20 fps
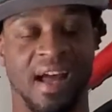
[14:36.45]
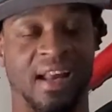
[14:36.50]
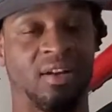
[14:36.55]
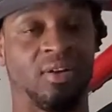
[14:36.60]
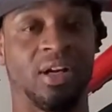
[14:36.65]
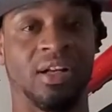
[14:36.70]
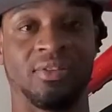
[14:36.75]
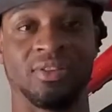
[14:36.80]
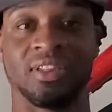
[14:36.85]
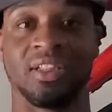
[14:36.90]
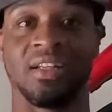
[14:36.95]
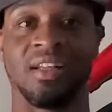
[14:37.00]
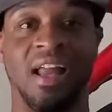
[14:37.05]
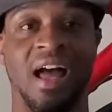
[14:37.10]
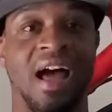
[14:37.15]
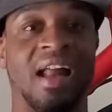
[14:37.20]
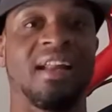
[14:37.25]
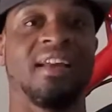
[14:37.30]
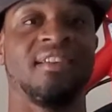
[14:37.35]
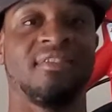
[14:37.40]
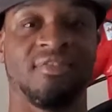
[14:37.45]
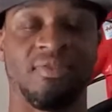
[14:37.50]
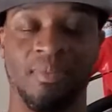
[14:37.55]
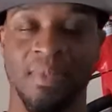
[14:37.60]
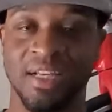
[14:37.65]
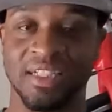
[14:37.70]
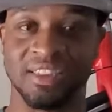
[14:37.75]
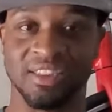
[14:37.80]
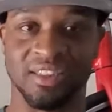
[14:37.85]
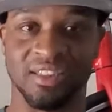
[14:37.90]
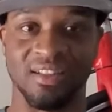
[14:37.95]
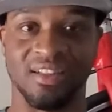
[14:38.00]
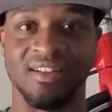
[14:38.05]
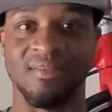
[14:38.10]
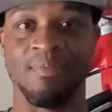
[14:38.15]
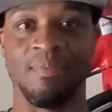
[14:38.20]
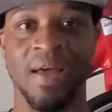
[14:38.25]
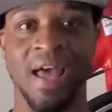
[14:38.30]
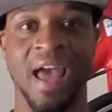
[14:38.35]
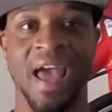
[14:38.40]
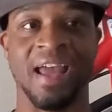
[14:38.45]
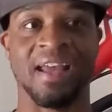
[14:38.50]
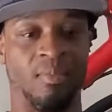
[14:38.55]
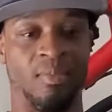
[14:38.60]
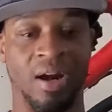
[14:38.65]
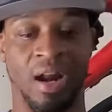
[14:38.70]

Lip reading: I know that was a lot of information to unpack,